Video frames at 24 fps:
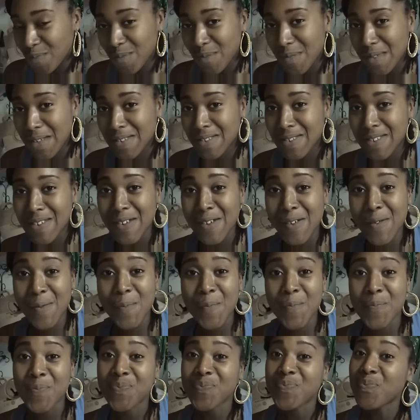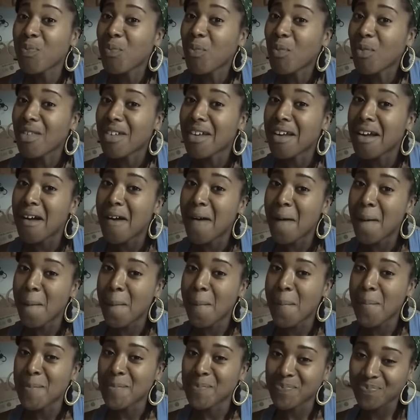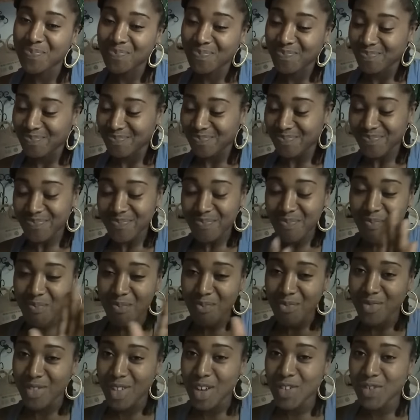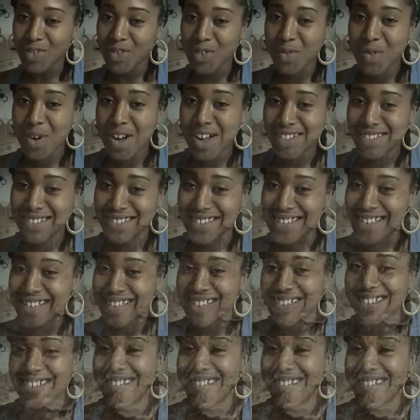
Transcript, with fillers: It's good. That's it. Um, thanks for watching.